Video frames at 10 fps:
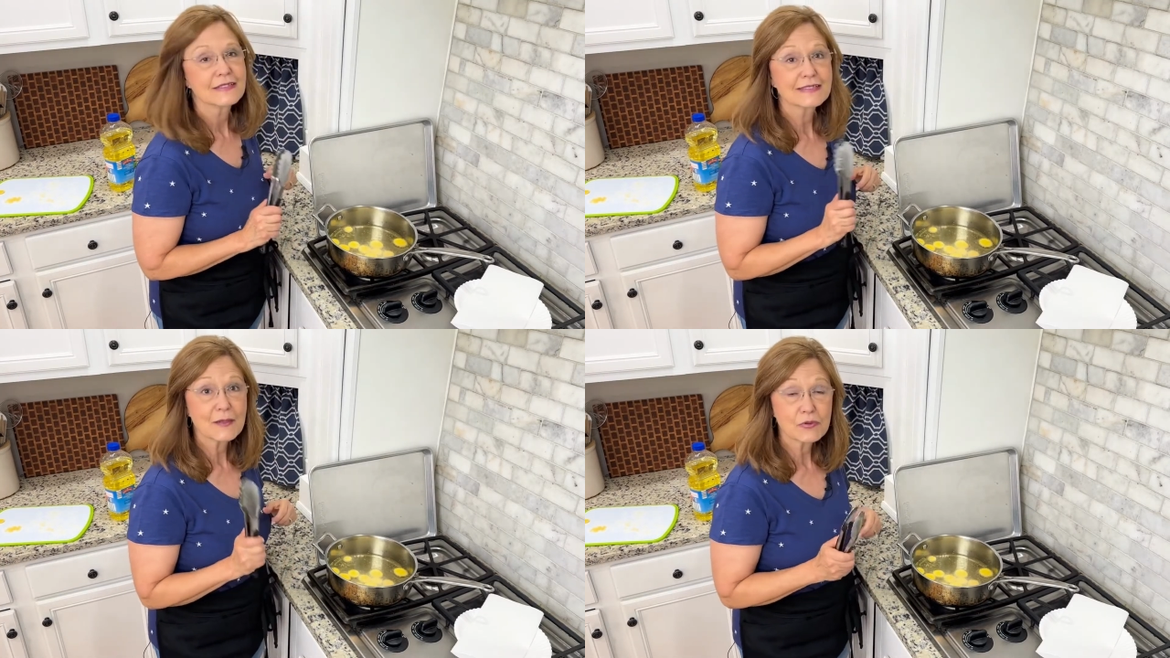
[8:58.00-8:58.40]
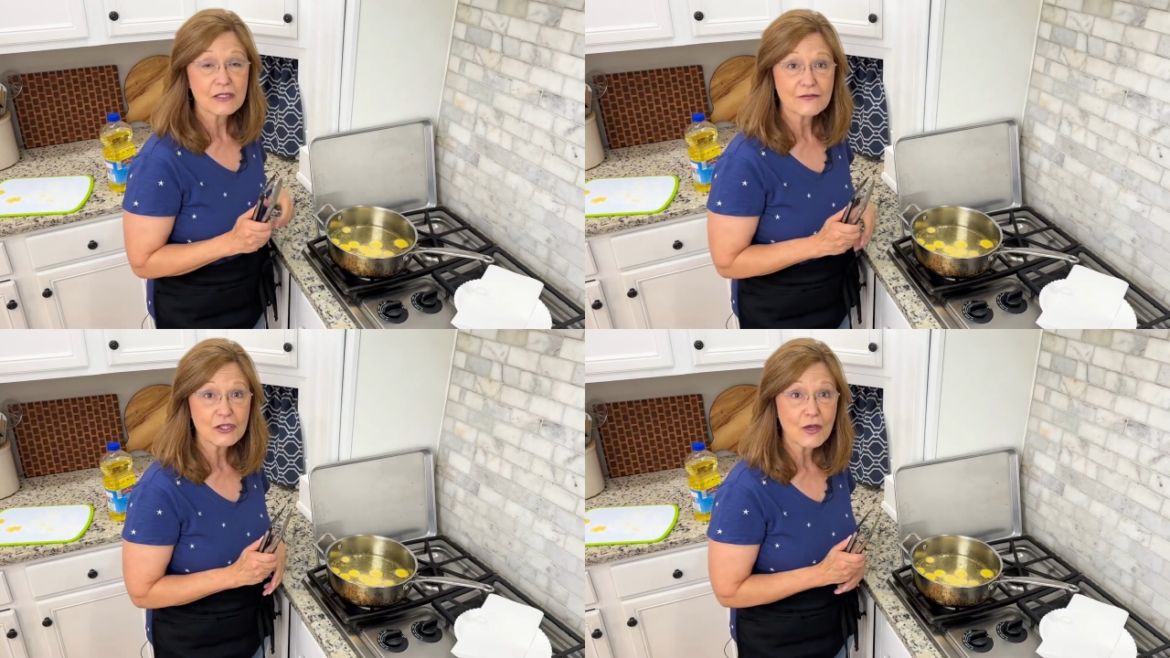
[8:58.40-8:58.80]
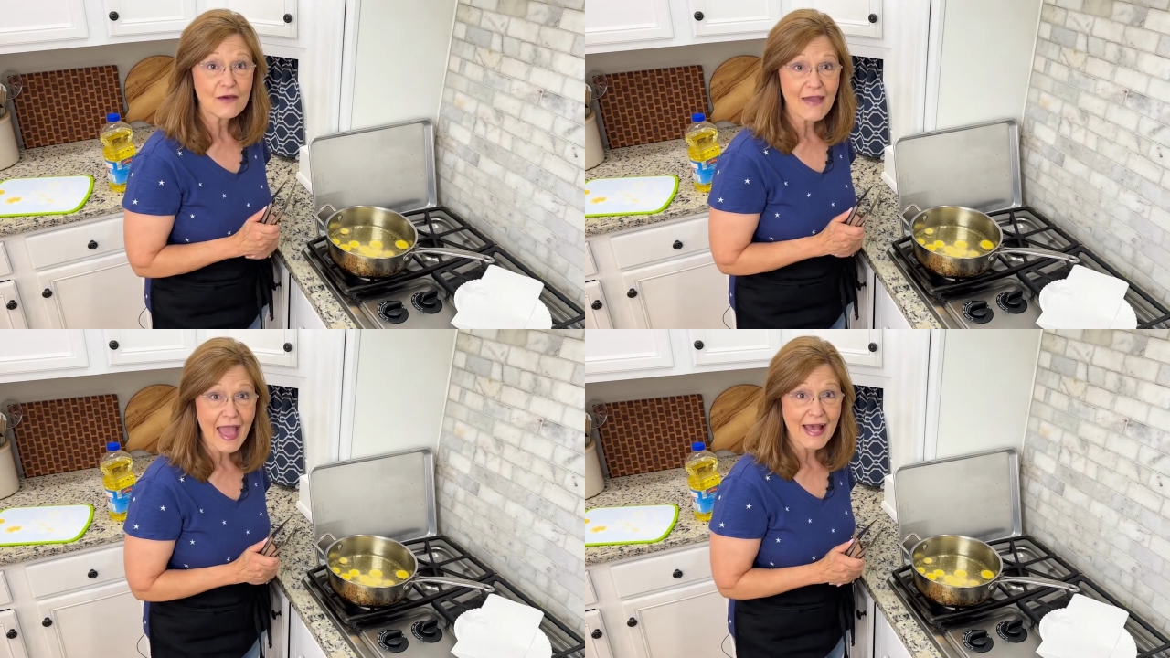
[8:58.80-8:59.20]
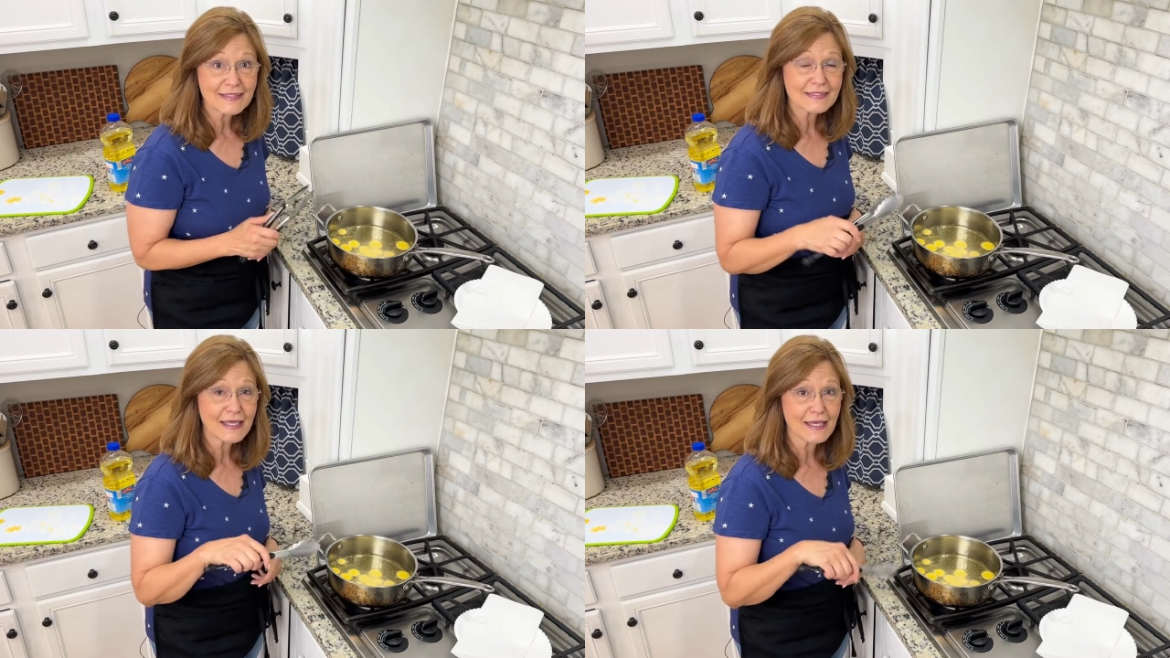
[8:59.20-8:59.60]
Several of you have
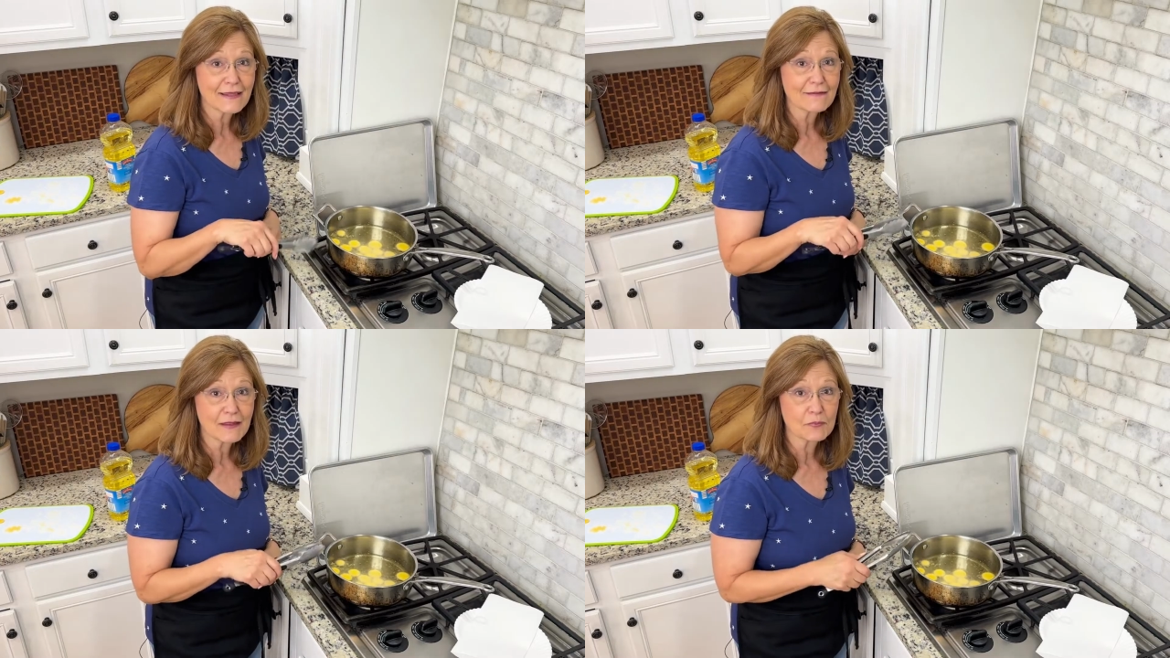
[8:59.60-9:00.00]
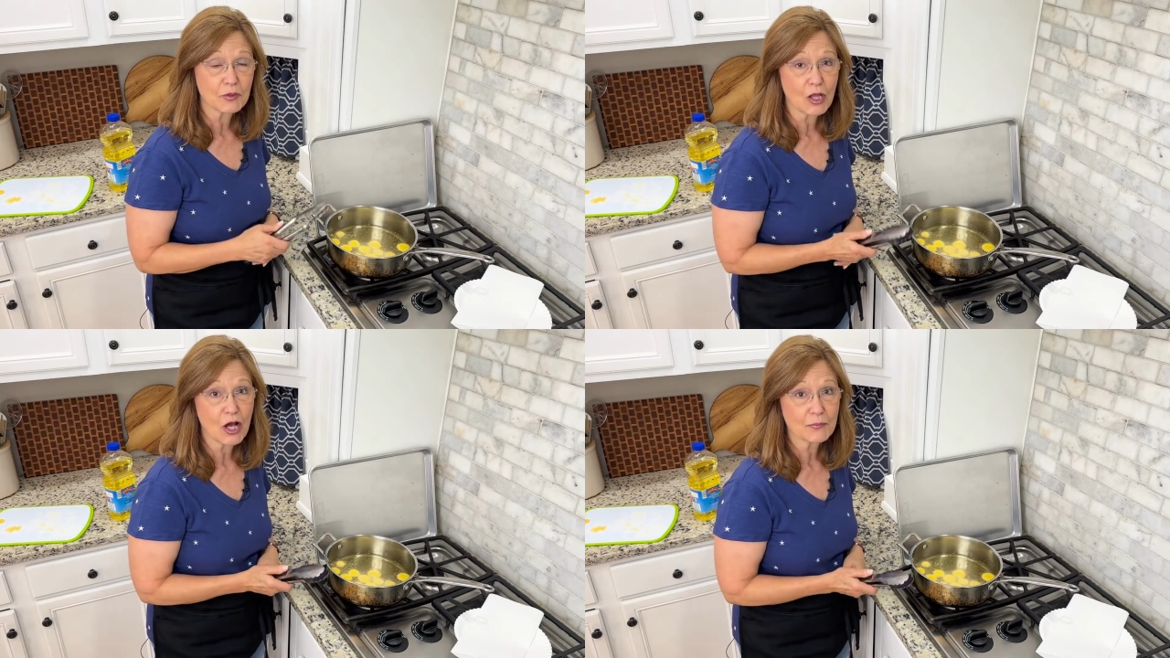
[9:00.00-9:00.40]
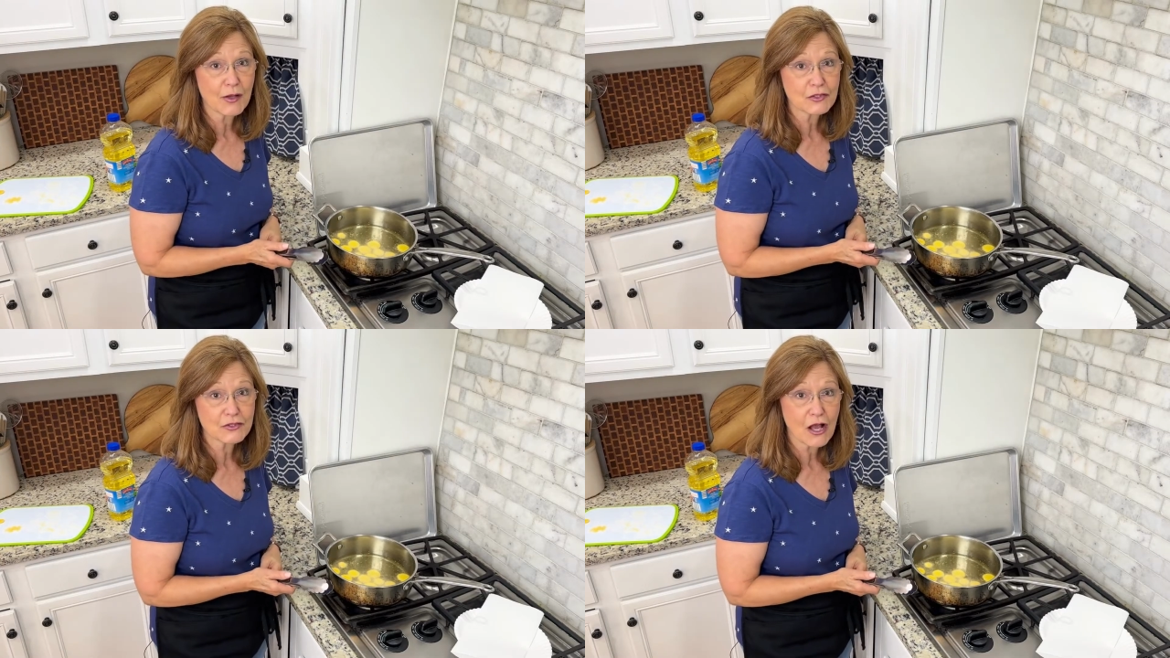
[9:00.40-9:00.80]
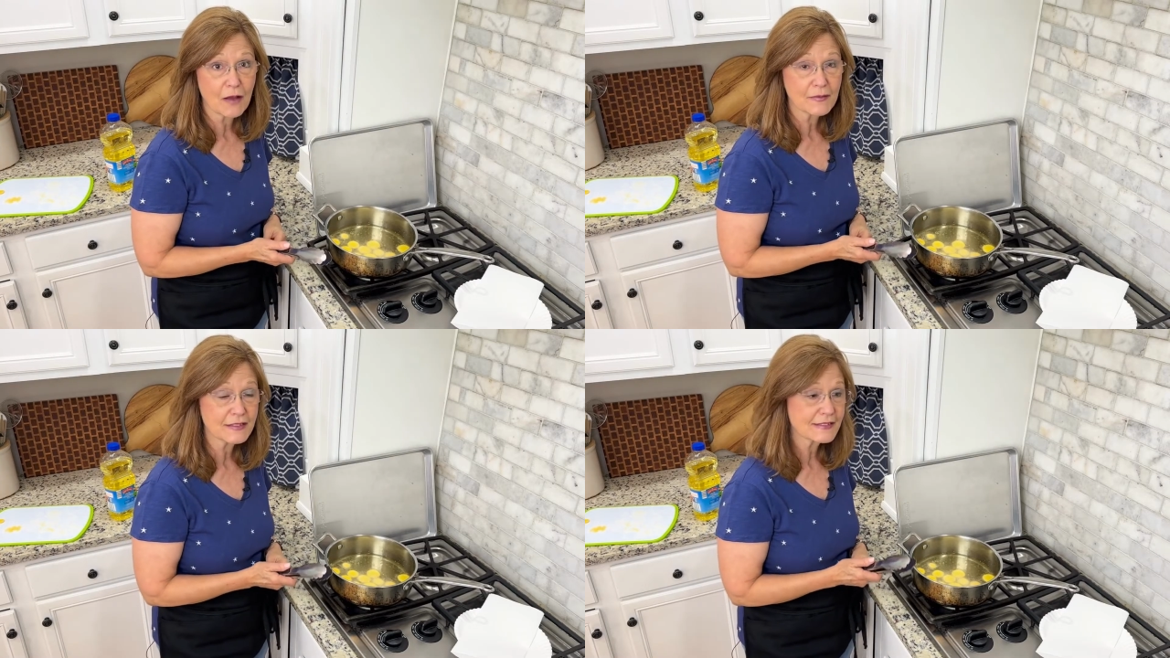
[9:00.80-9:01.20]
asked in the blog post
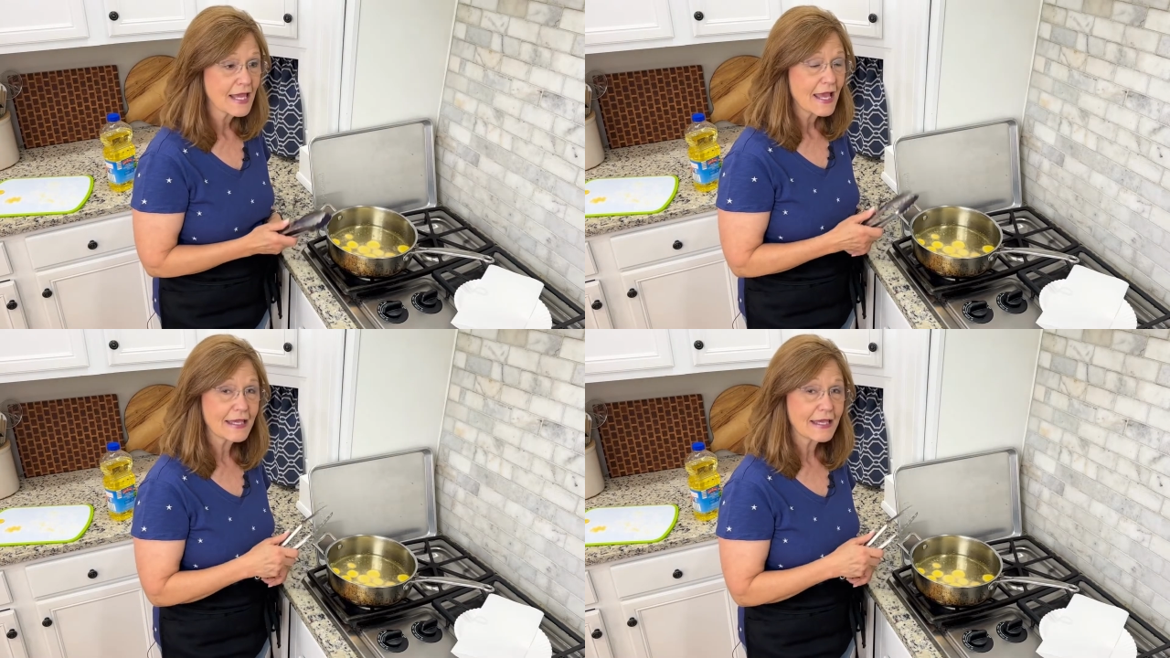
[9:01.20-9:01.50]
comments,